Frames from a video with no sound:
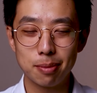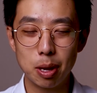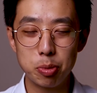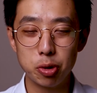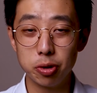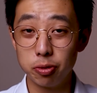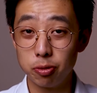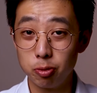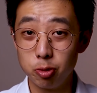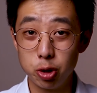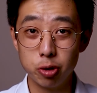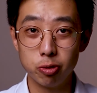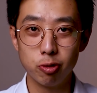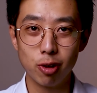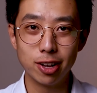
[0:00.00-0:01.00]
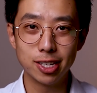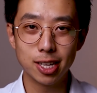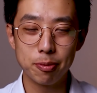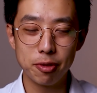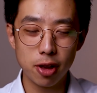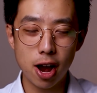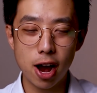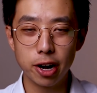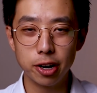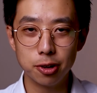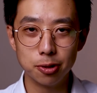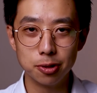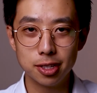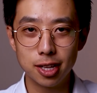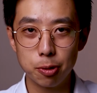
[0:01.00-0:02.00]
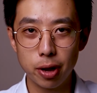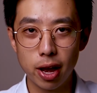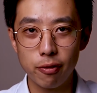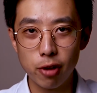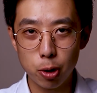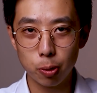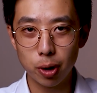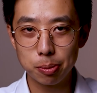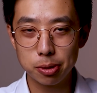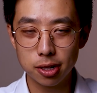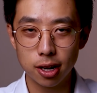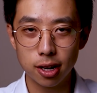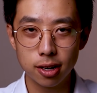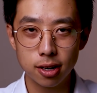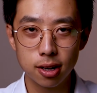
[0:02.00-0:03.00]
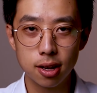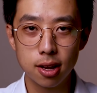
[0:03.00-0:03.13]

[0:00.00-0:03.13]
maybe you've read some of the articles that we have on our website,